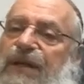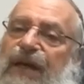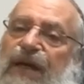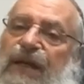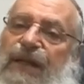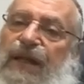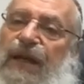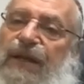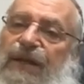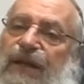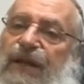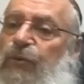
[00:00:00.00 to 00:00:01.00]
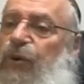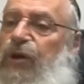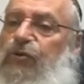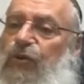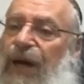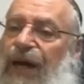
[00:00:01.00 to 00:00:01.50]
Chelik Dalet? Did he
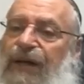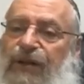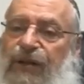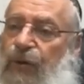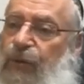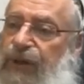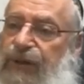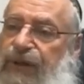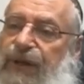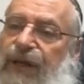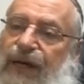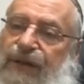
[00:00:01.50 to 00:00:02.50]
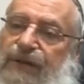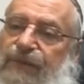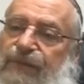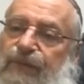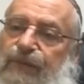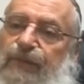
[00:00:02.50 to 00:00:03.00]
retract? No, he did not.
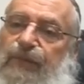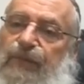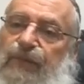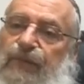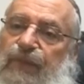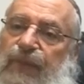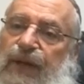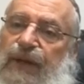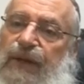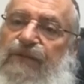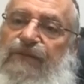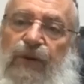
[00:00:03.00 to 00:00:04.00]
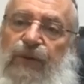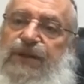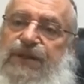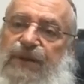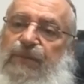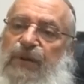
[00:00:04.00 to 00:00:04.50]
Very
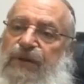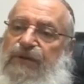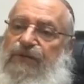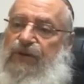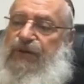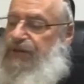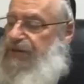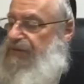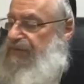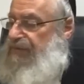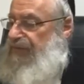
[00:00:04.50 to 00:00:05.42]
simple difference.